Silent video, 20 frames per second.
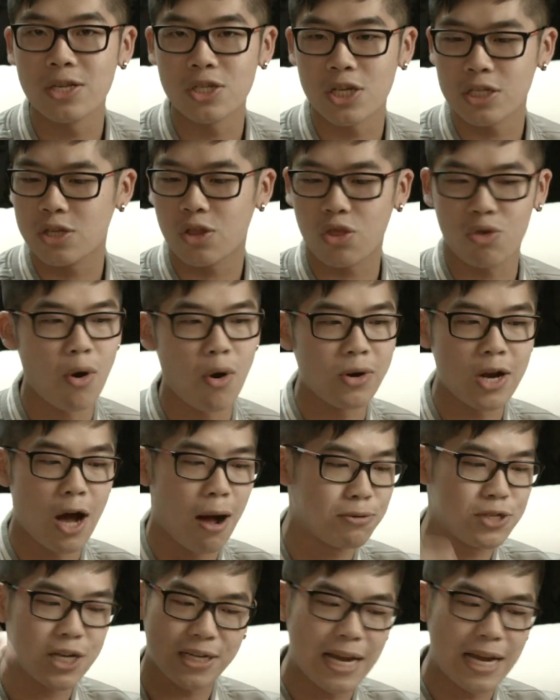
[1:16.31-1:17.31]
just throw an
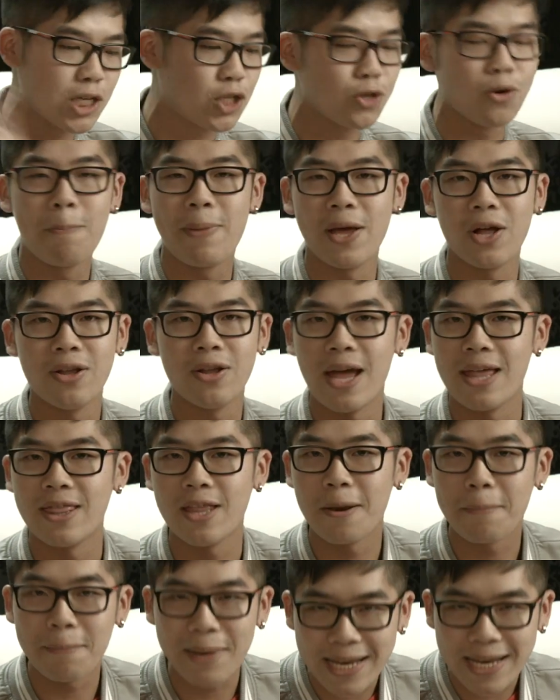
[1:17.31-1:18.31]
object into a bill and then
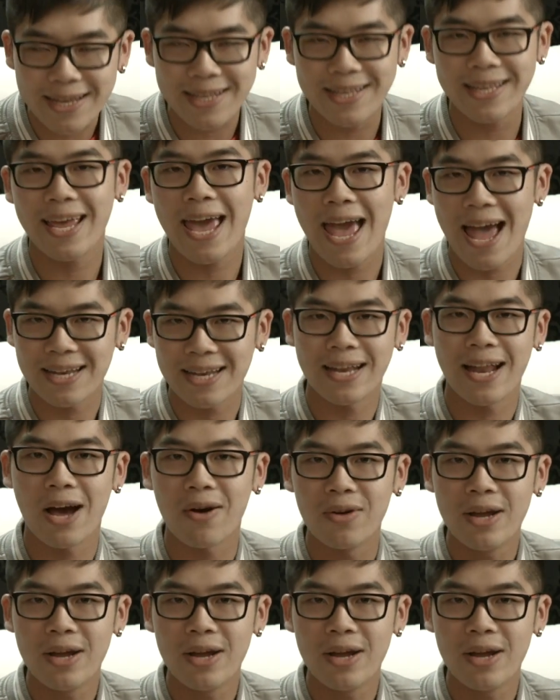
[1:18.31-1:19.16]
immediately hand it out.